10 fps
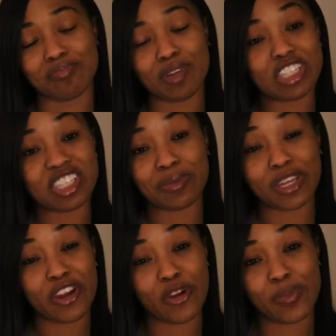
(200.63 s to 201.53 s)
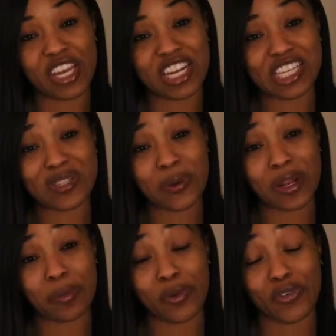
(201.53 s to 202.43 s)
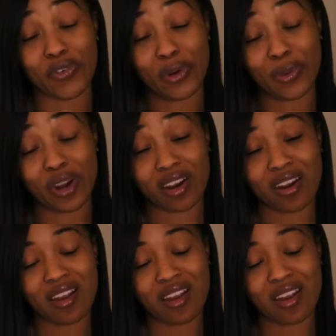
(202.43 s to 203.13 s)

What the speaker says: put your big girl panties on and move forward.